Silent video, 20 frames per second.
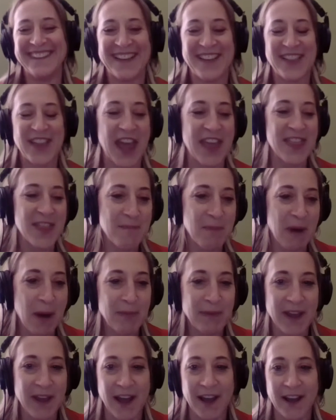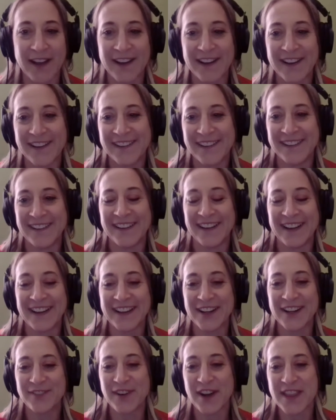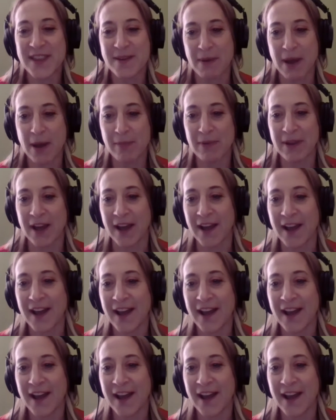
And the bubbler. Gotta find the bubbler.